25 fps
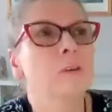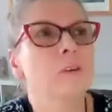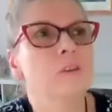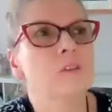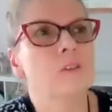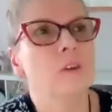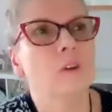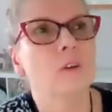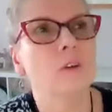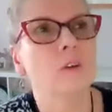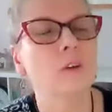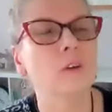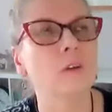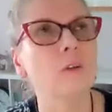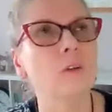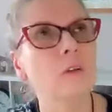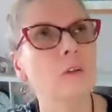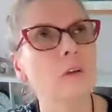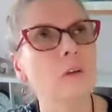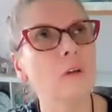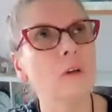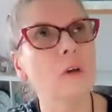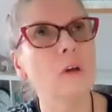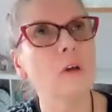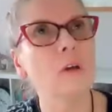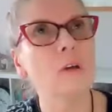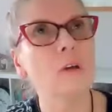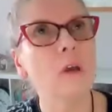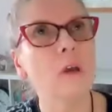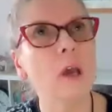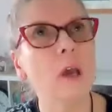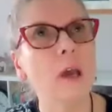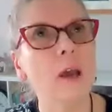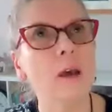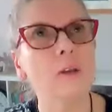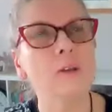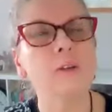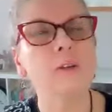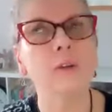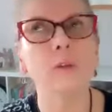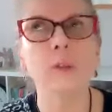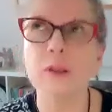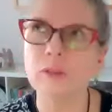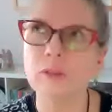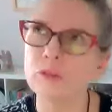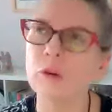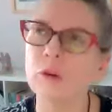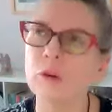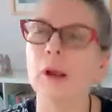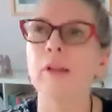So yeah, so
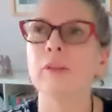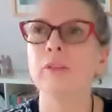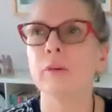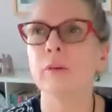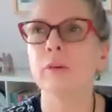that's right.